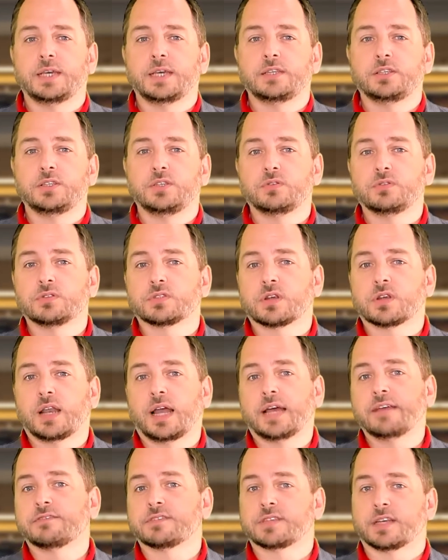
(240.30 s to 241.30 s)
user
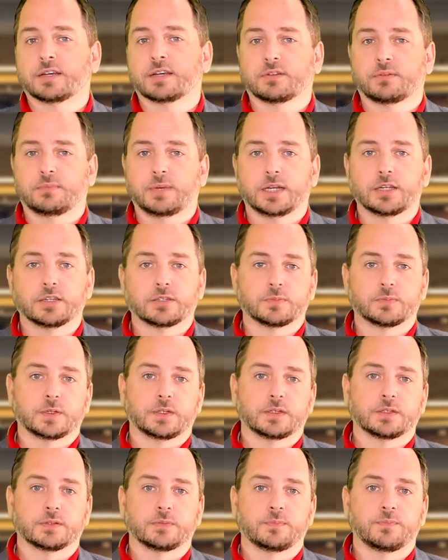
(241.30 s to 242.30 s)
lifecycle
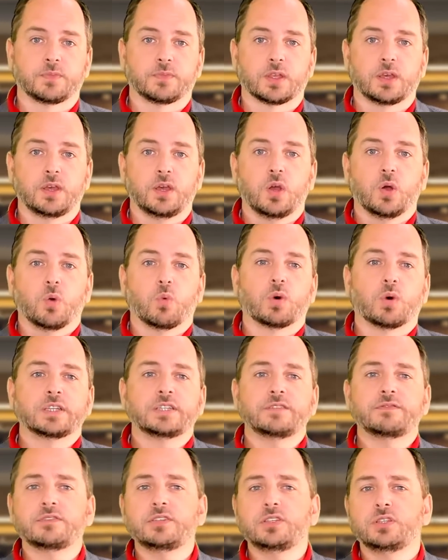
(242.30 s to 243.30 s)
management. What if
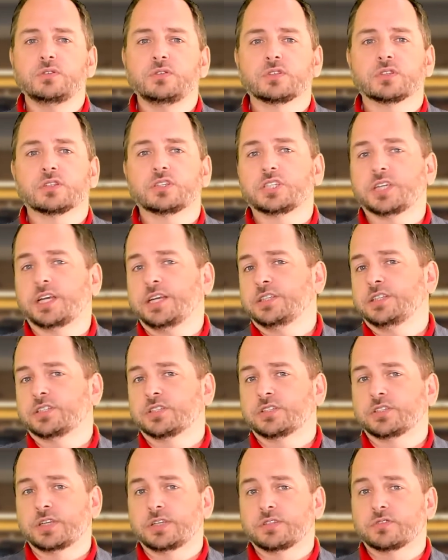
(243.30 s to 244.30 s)
a user changes
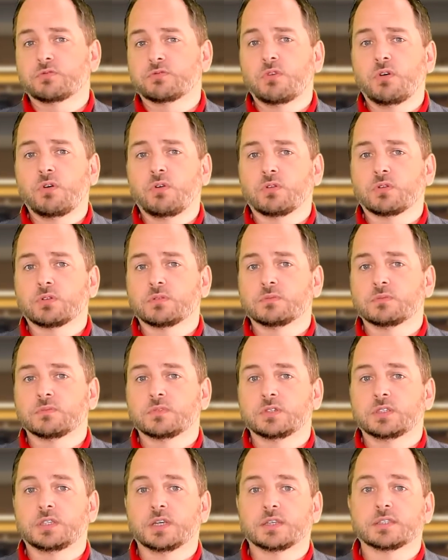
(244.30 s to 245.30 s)
his role,
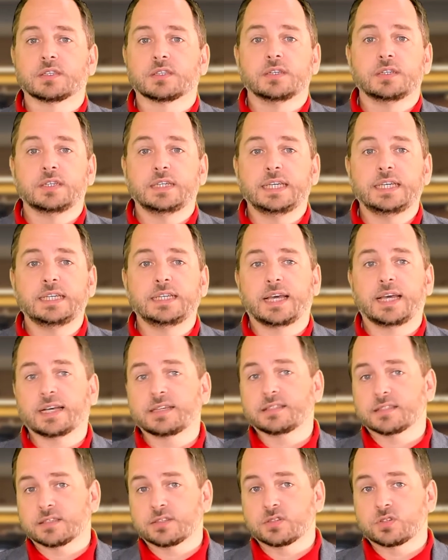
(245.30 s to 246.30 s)
doesn't need
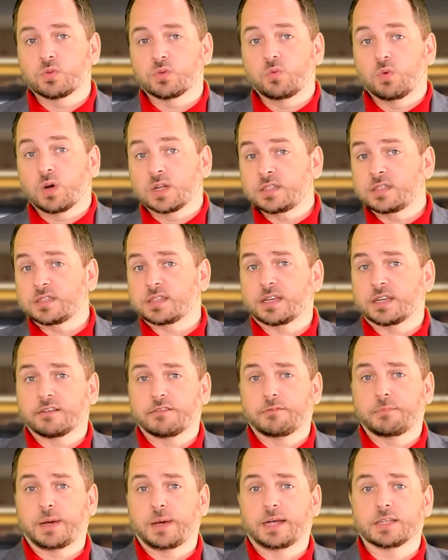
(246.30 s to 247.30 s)
access to one set of
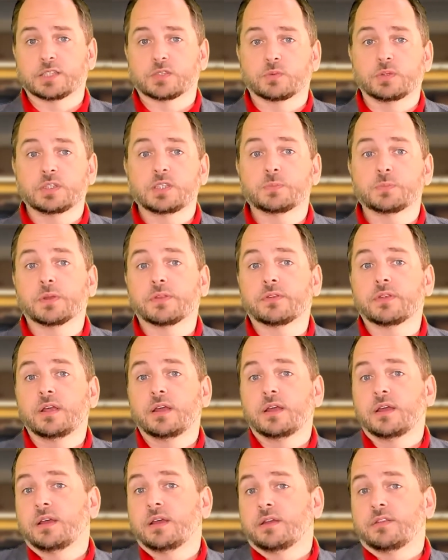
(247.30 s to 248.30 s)
passwords, but
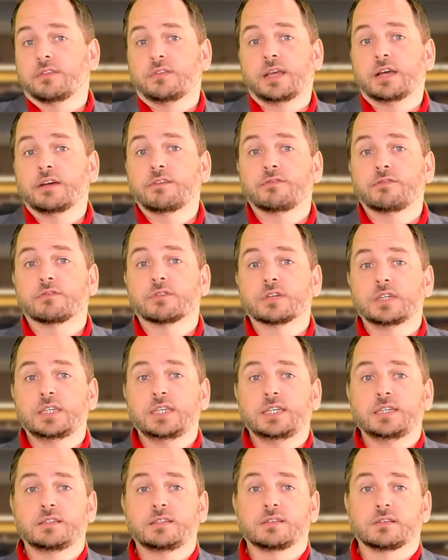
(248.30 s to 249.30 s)
therefore
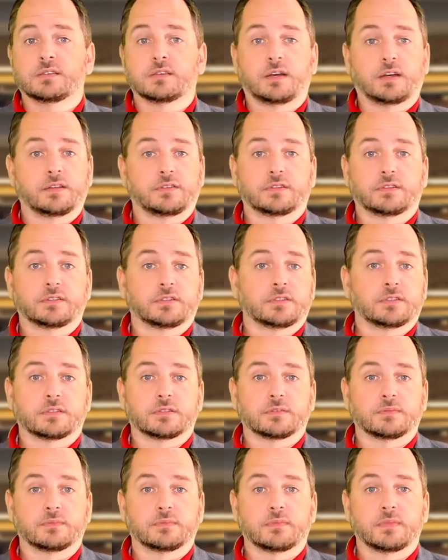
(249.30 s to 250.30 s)
needs others?
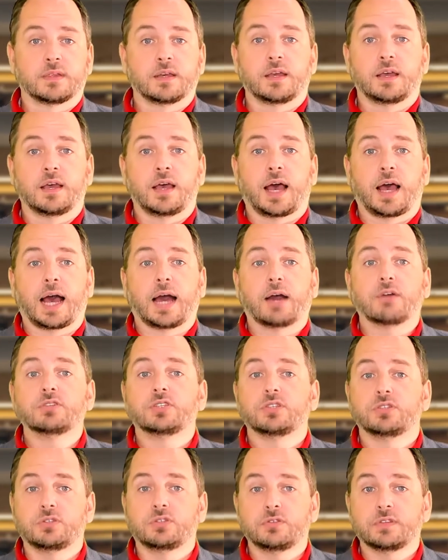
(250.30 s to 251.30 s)
How to
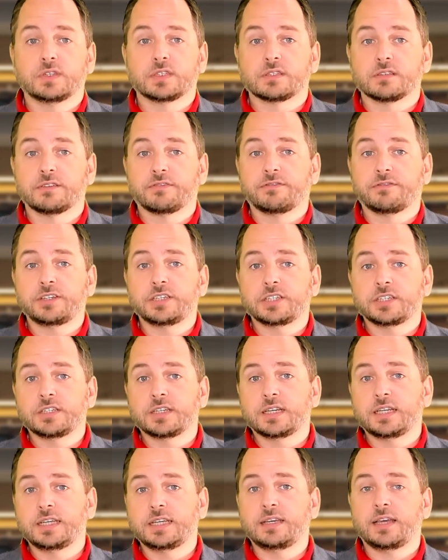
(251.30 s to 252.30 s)
do this
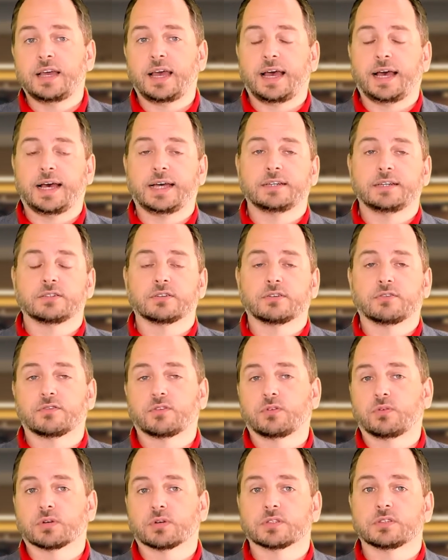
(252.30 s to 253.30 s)
efficiently and, of
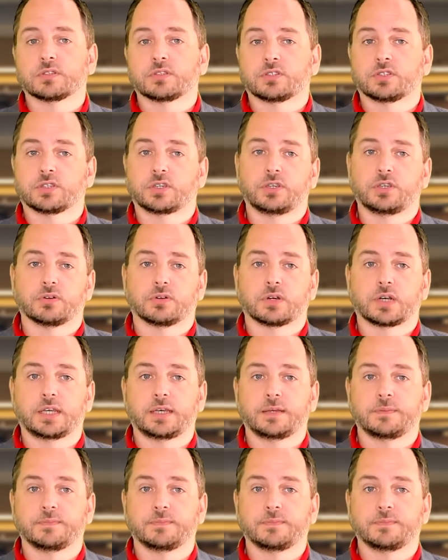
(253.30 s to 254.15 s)
course, securely.